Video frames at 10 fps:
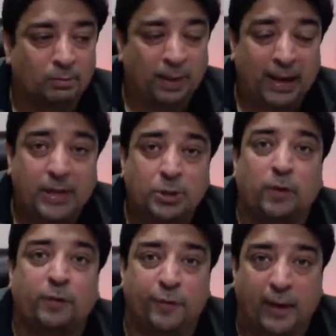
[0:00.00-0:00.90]
pays
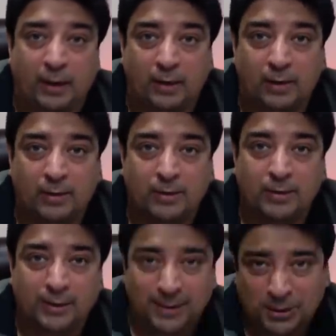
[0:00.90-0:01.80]
off well
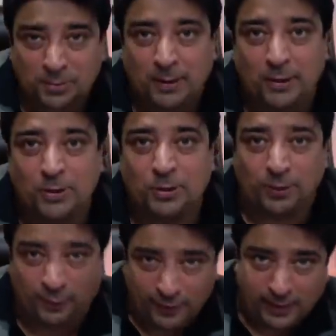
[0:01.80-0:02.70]
just because
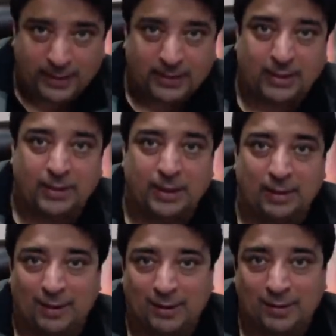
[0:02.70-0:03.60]
your friend is
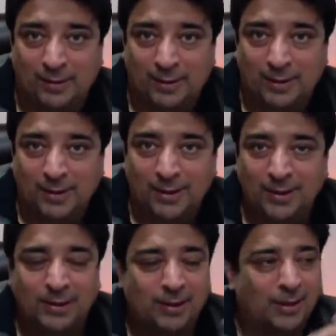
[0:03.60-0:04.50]
earning well.
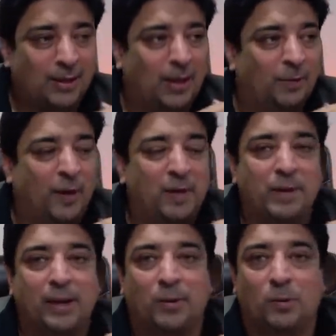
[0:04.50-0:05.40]
If I
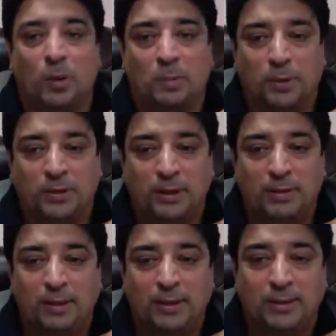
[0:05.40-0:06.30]
made over
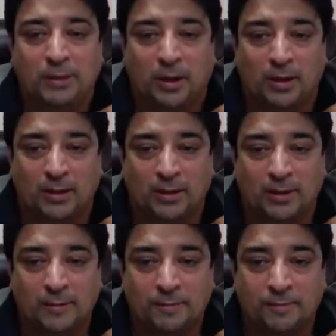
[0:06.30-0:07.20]
$1.3
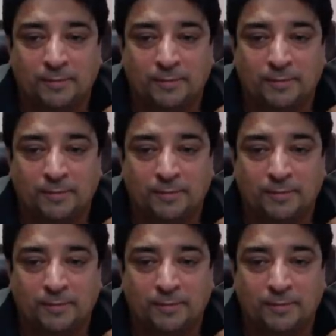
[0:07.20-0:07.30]
million